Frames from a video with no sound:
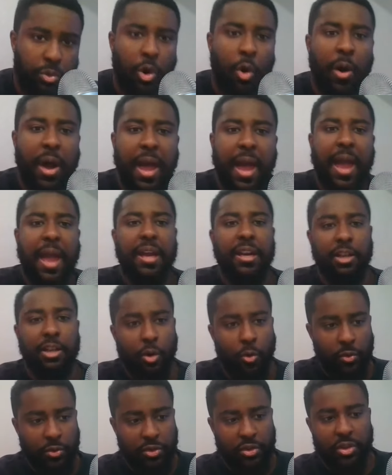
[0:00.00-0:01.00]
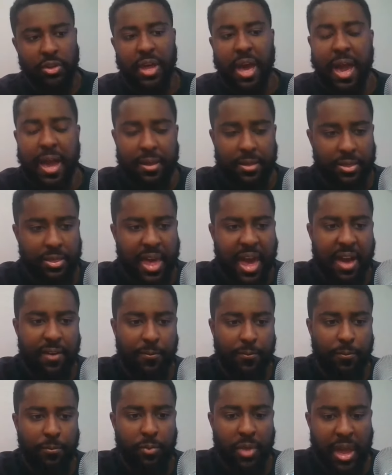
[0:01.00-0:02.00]
go ahead and go into
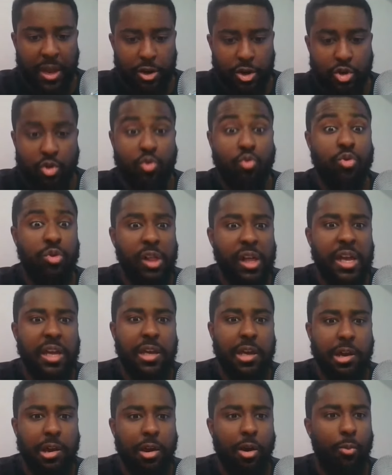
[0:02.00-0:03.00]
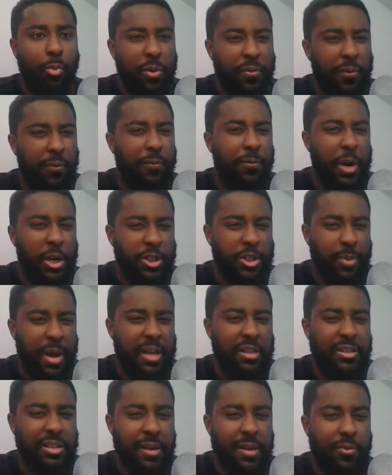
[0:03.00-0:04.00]
that new league year with a fresh
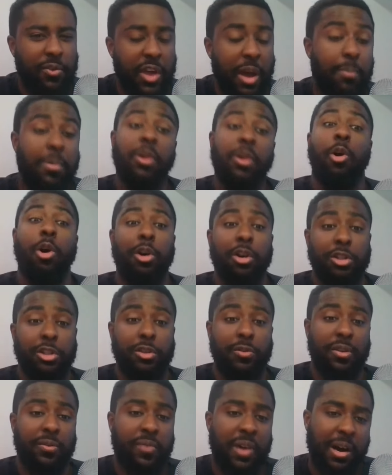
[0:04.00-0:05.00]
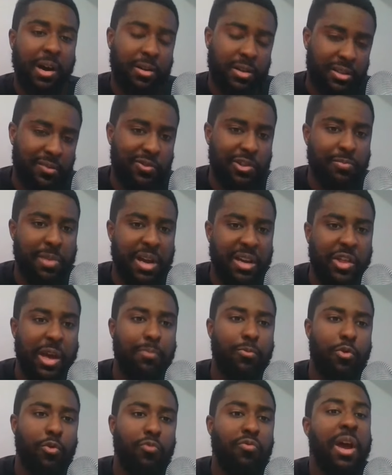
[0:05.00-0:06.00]
mindset for them. And also for the Falcons, if you make
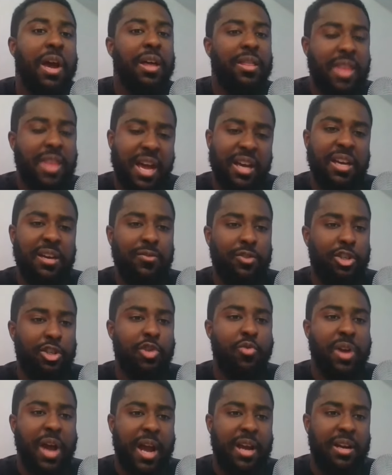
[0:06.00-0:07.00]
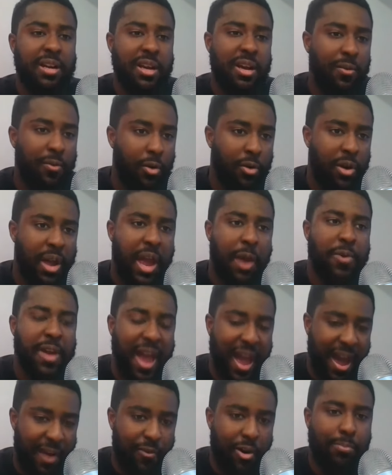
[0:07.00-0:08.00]
that move, that gives you an idea of, okay,
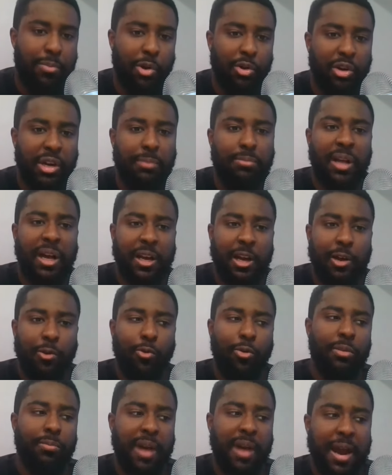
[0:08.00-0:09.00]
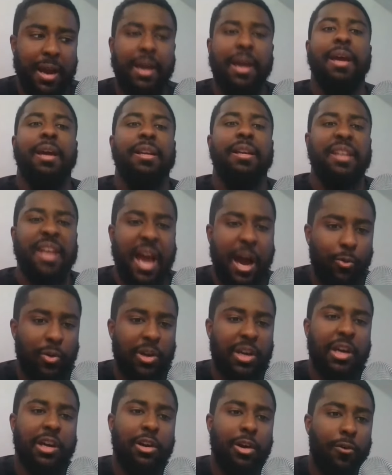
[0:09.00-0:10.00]
we have our building block at quarterback. Now
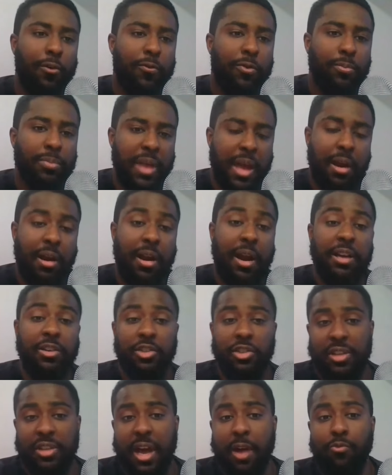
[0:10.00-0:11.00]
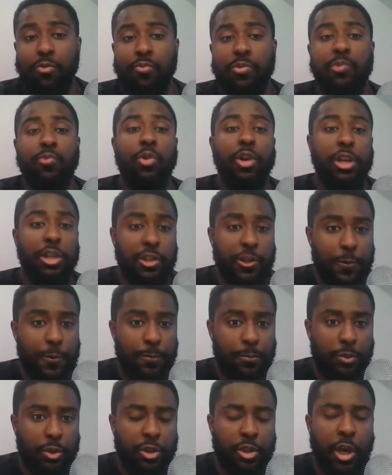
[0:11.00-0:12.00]
we can go from there and decide what we want to do.
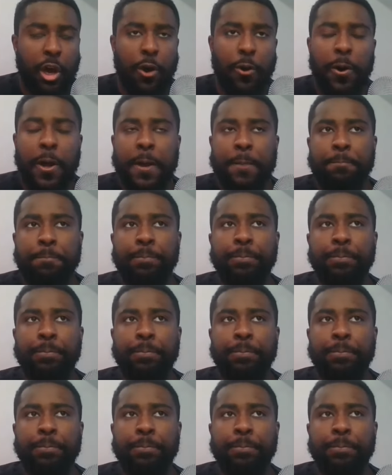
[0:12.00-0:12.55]
So